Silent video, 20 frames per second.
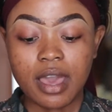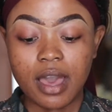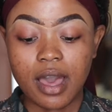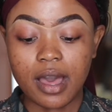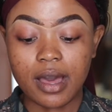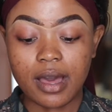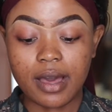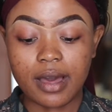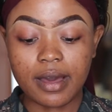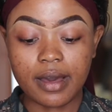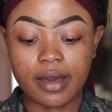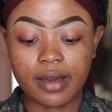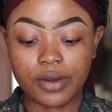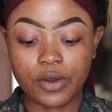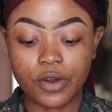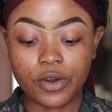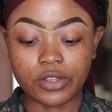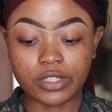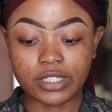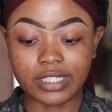
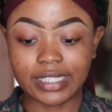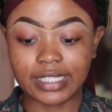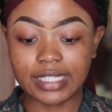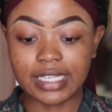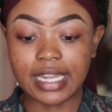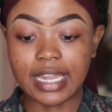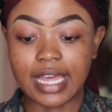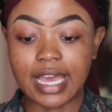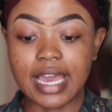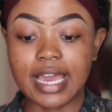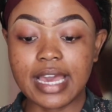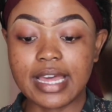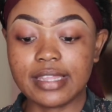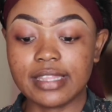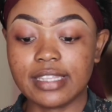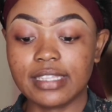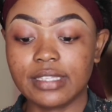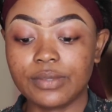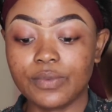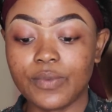concealer,
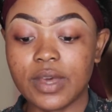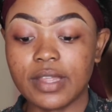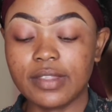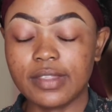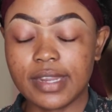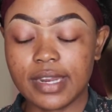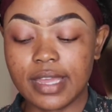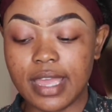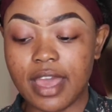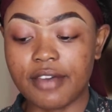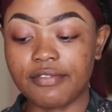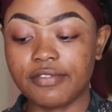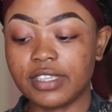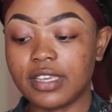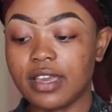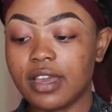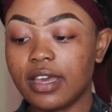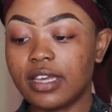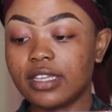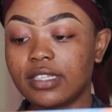and this one that I have
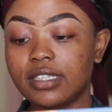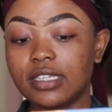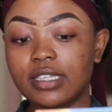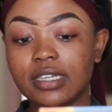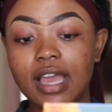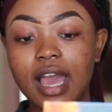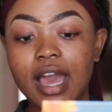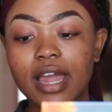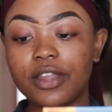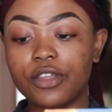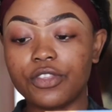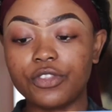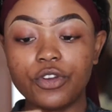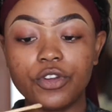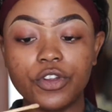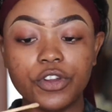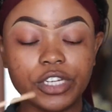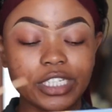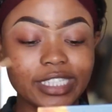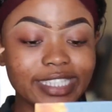here is in color
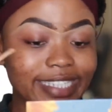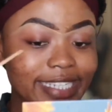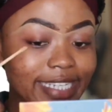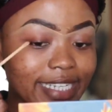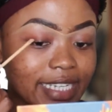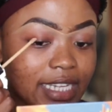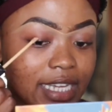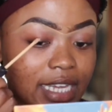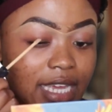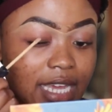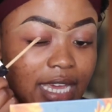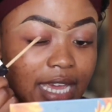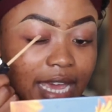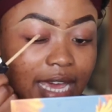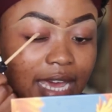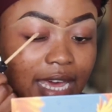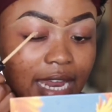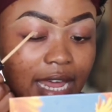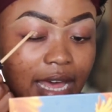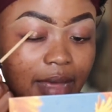30,
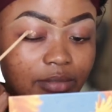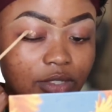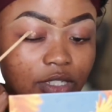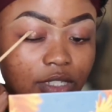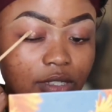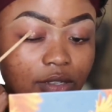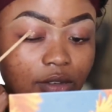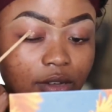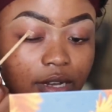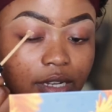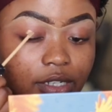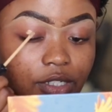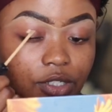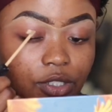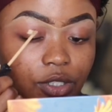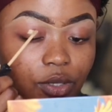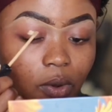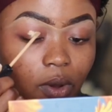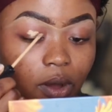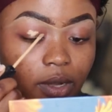and I'm just gonna
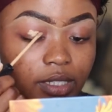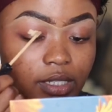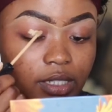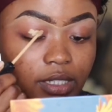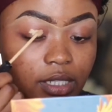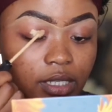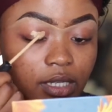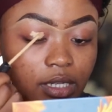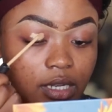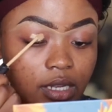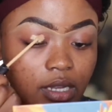dot